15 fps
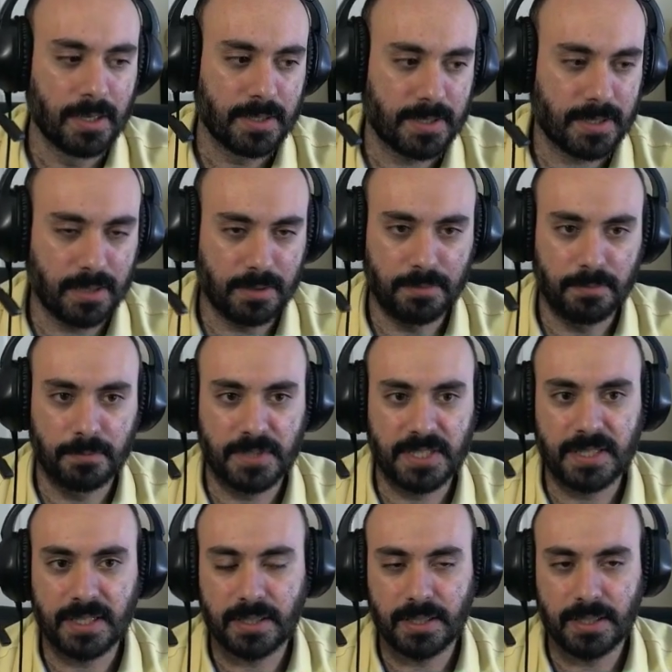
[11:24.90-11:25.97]
some
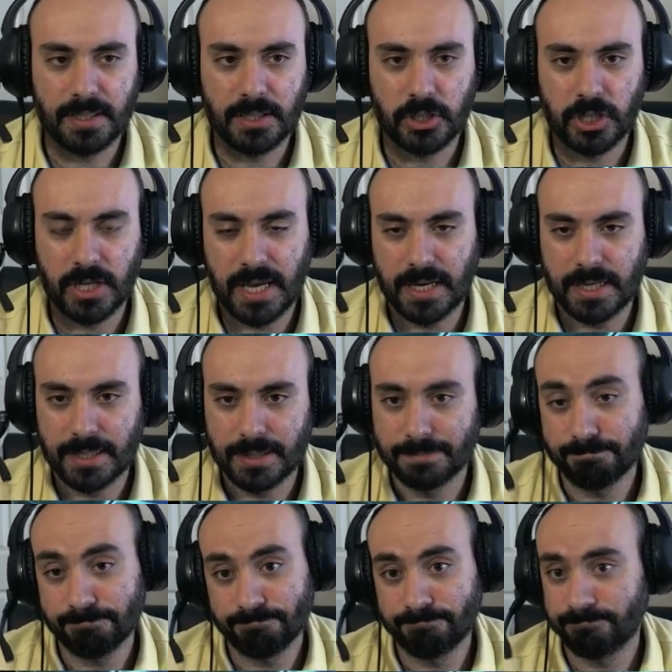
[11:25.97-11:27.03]
sticky
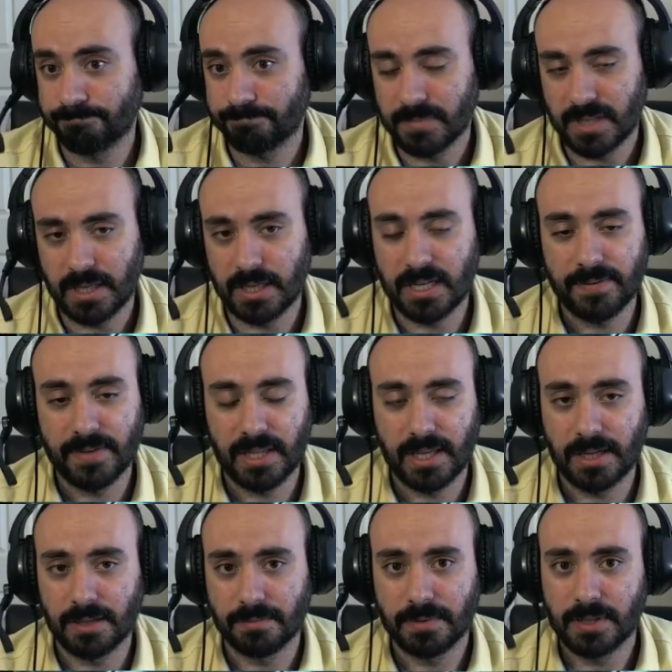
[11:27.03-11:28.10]
shenanigan. And even
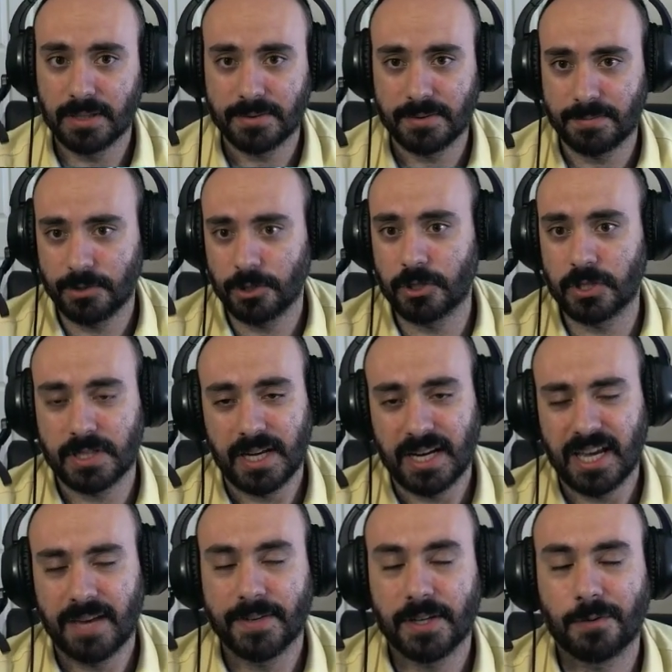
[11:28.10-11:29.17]
then, you're just going to
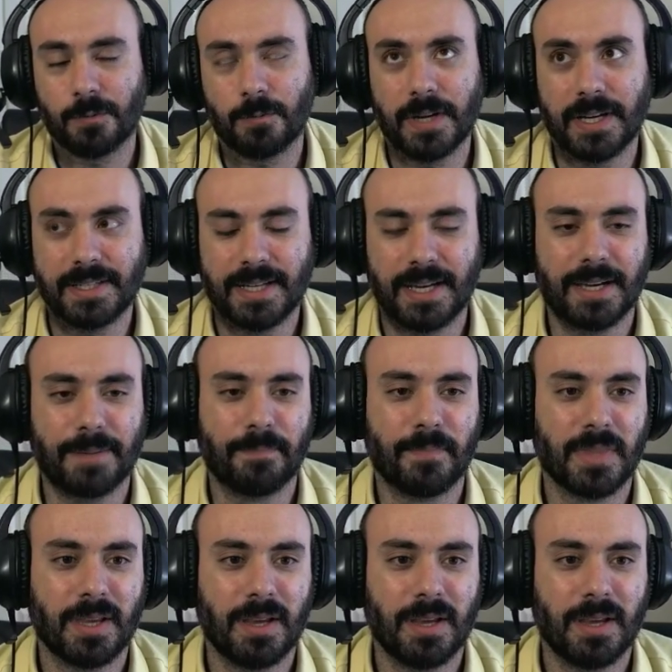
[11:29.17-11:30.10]
have a great time.